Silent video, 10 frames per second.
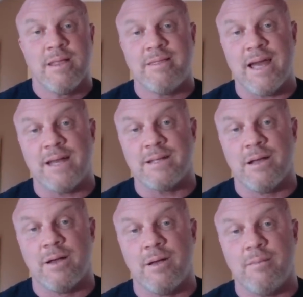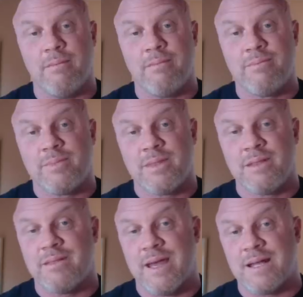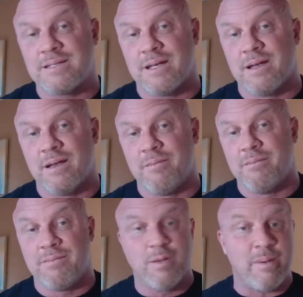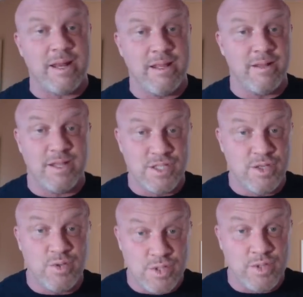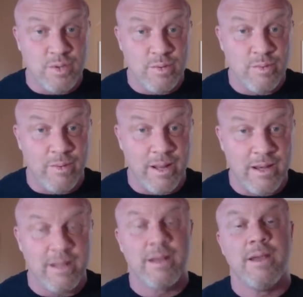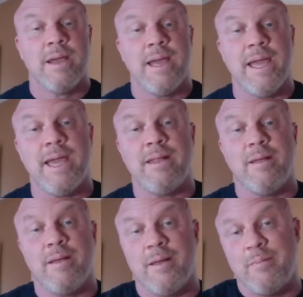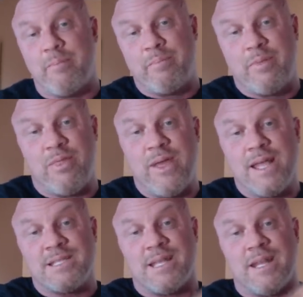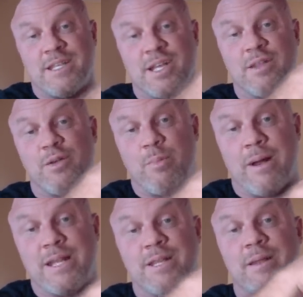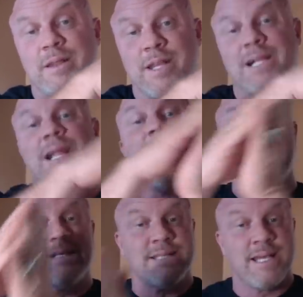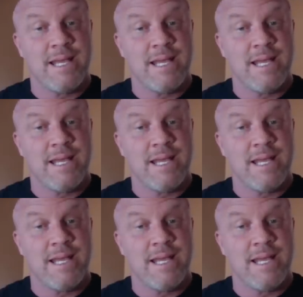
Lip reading: that your body is used to, right? And the thing is that your body declines